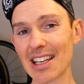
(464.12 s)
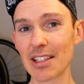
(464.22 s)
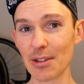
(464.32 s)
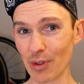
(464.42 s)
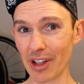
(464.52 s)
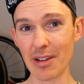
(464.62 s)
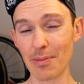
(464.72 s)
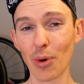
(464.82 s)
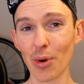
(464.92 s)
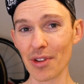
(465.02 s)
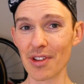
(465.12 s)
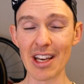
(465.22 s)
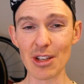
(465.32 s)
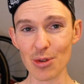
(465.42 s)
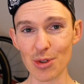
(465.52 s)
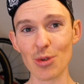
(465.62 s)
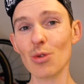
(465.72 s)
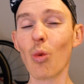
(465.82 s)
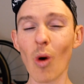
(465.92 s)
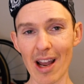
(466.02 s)
actually really important that you do
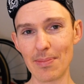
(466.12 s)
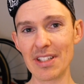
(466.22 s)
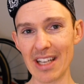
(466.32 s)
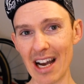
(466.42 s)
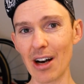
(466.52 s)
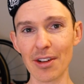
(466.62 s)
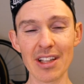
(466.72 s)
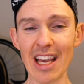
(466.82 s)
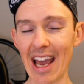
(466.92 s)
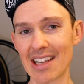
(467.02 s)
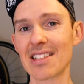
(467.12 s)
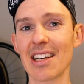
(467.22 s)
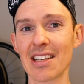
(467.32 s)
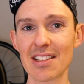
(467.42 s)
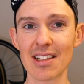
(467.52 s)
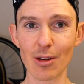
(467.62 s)
wipe down the excess